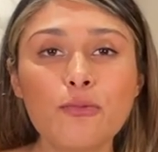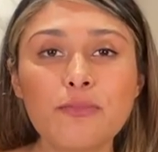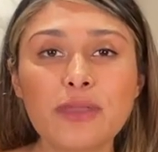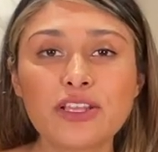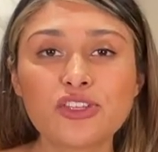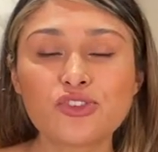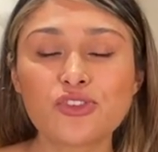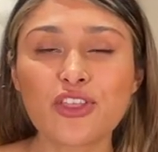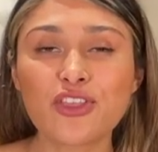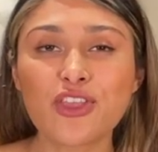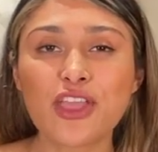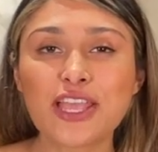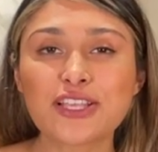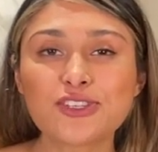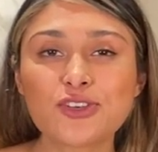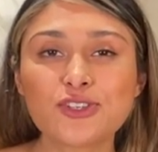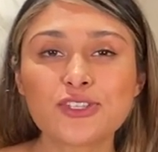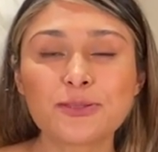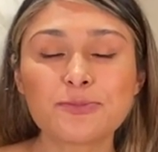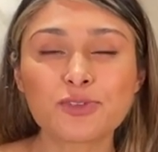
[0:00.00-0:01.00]
Make sure that you guys
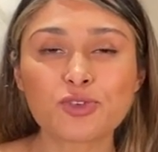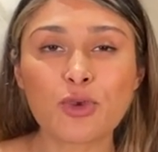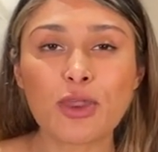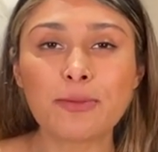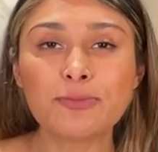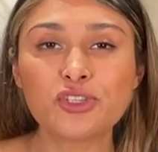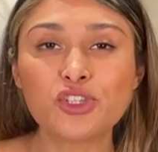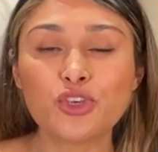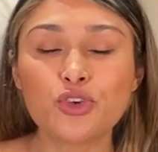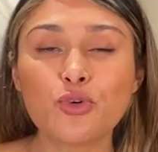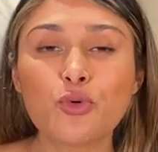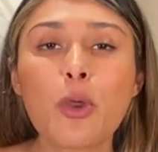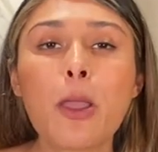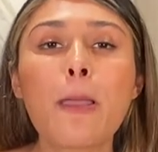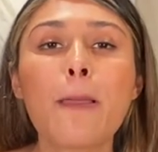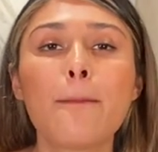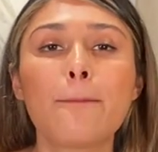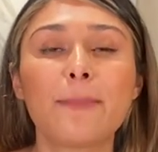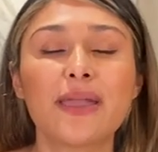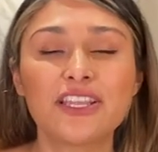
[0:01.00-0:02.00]
are subscribed to
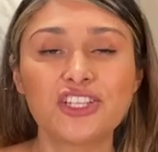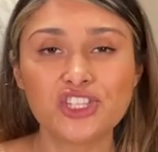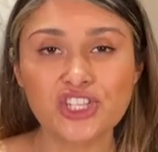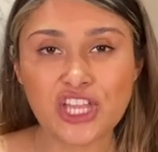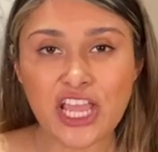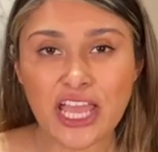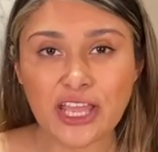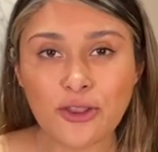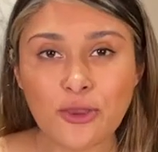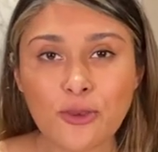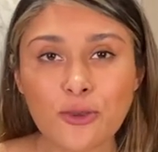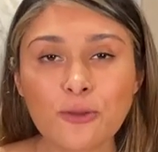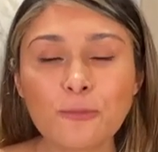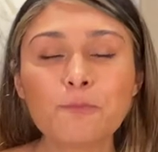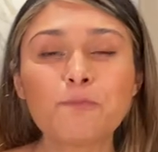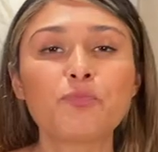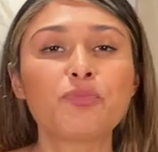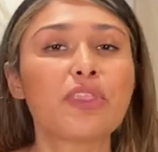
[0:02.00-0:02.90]
my channel,